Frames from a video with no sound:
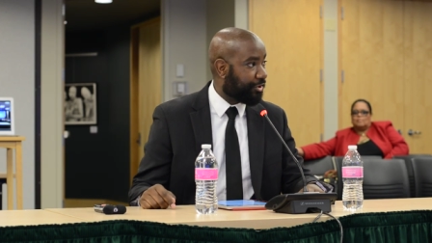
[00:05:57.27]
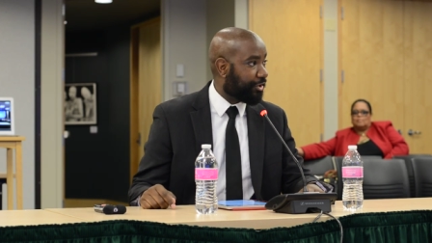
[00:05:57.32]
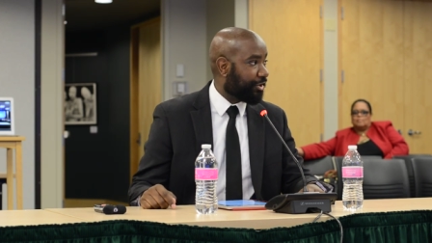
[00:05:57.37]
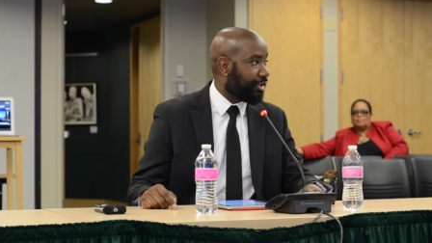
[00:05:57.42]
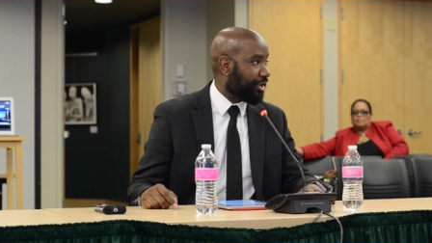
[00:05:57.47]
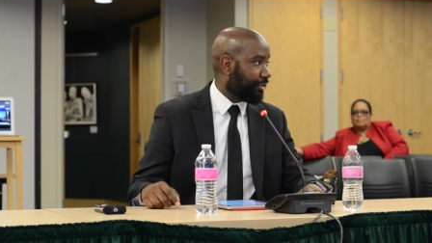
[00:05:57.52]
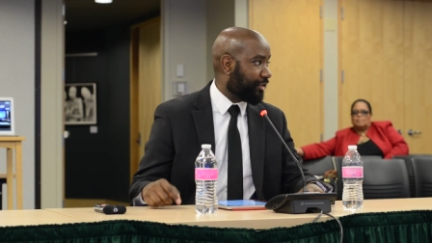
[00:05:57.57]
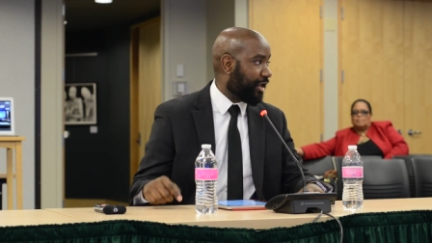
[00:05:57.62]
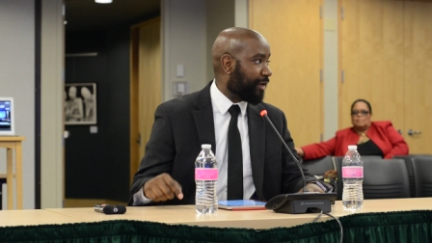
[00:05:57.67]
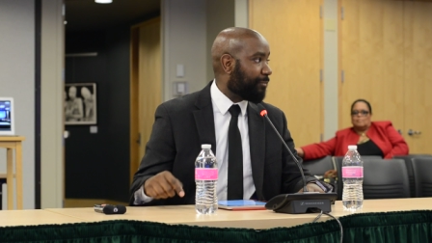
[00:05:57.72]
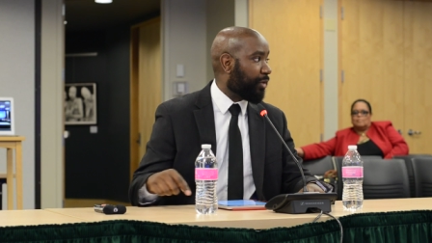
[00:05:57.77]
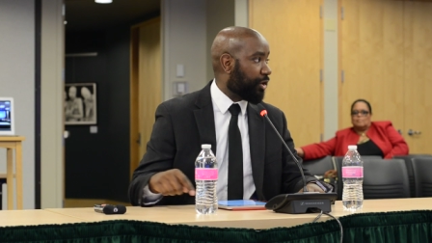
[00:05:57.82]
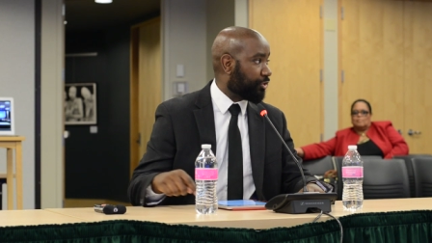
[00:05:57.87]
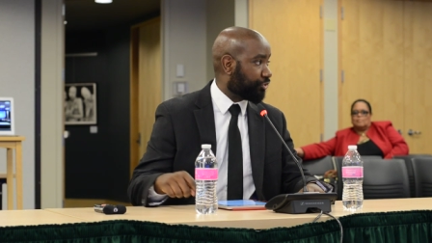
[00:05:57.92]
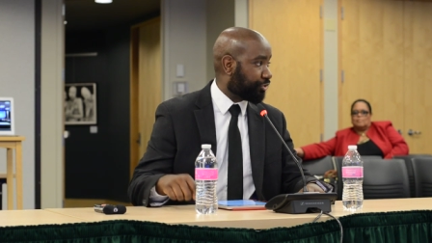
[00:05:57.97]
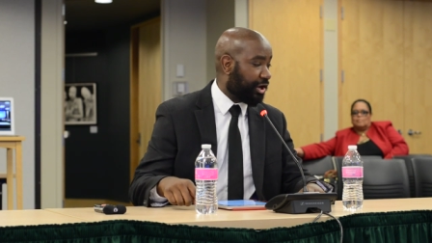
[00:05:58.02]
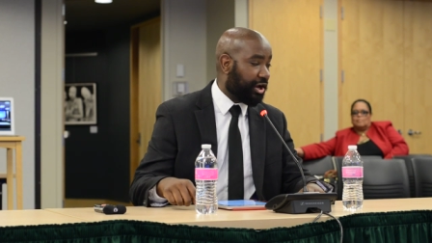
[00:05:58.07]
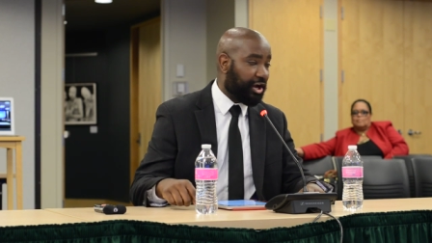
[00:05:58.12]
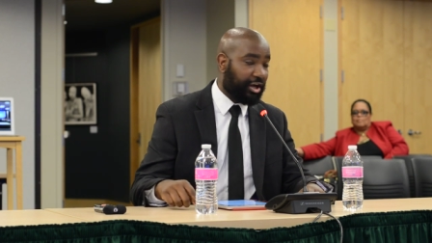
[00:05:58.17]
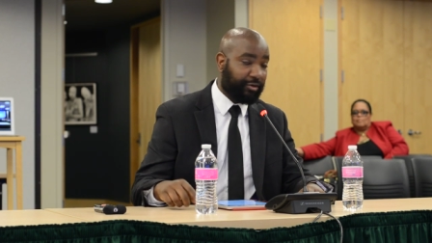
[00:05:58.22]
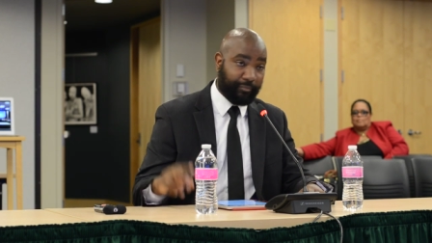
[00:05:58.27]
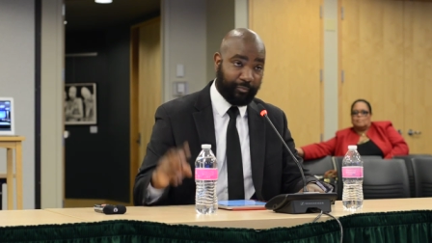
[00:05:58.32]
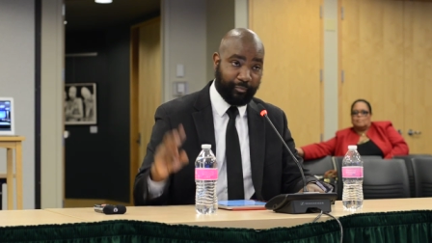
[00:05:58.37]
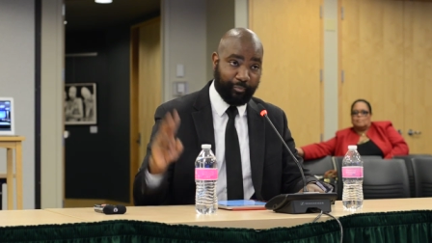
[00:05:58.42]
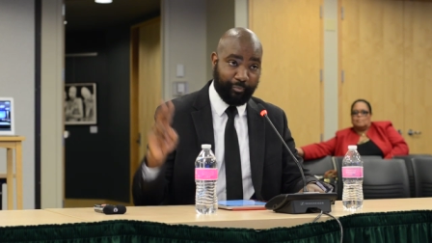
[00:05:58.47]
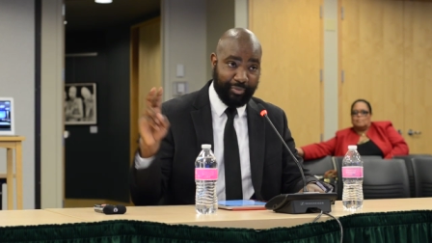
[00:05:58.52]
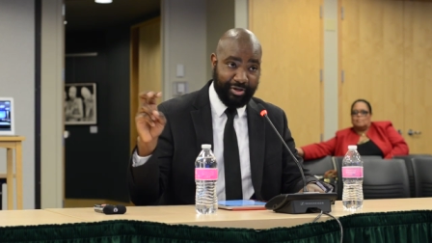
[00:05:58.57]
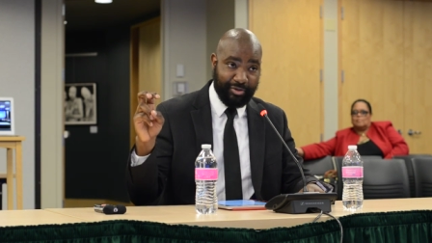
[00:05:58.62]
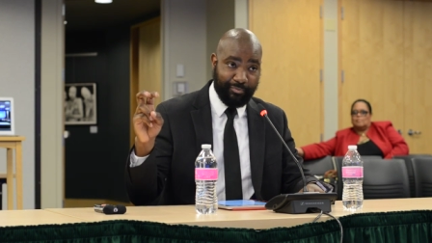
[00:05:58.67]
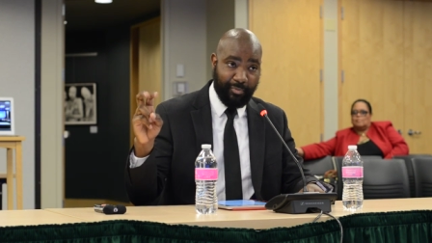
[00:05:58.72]
He let
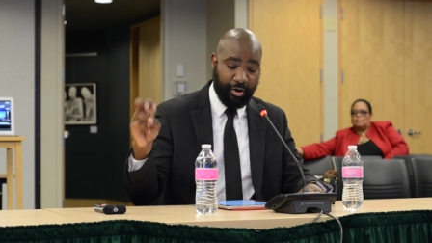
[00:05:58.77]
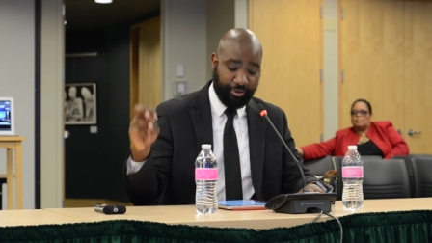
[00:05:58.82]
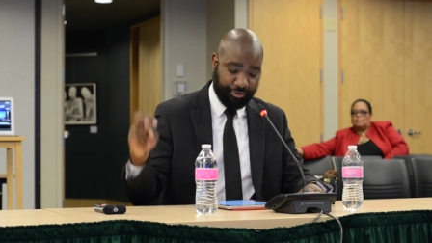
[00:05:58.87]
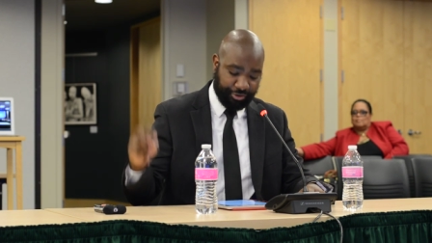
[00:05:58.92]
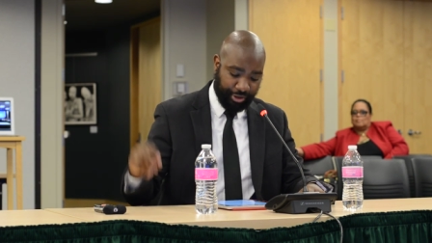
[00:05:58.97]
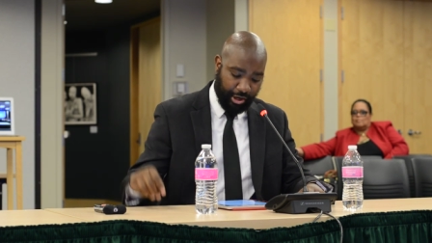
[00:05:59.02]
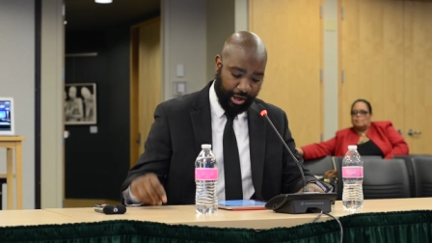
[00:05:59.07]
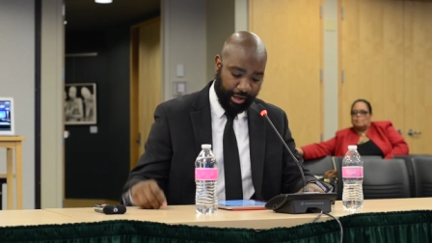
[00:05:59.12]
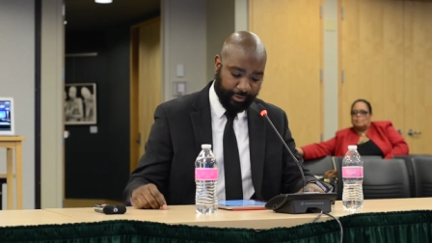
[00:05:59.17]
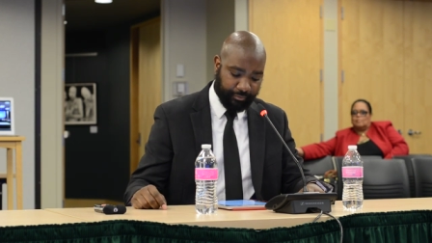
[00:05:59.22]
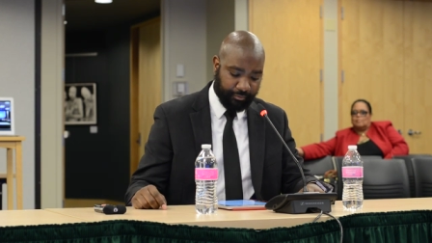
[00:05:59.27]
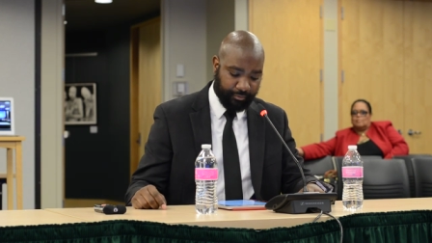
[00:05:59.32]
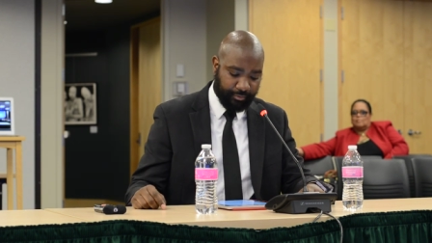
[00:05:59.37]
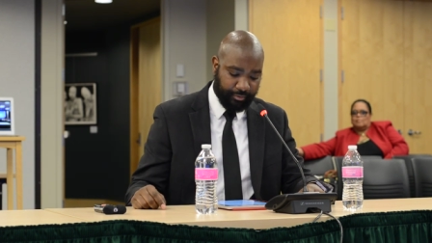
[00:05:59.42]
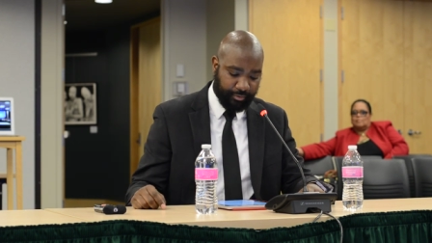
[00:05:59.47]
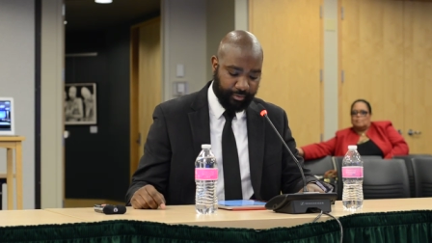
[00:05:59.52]
Marshawn be Marshawn.